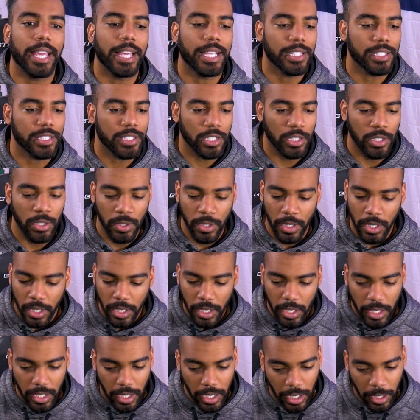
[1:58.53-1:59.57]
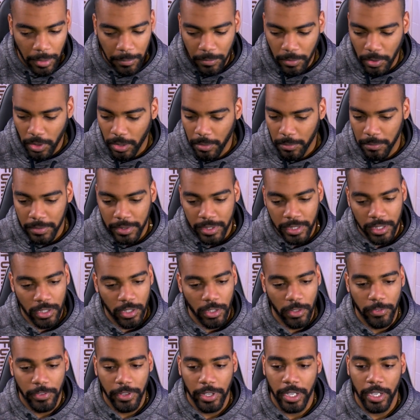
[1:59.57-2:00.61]
And so I'm sitting
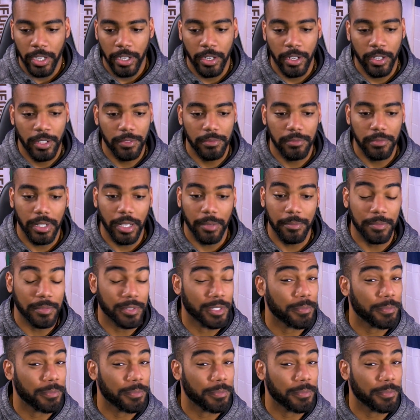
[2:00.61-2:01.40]
over here, I'm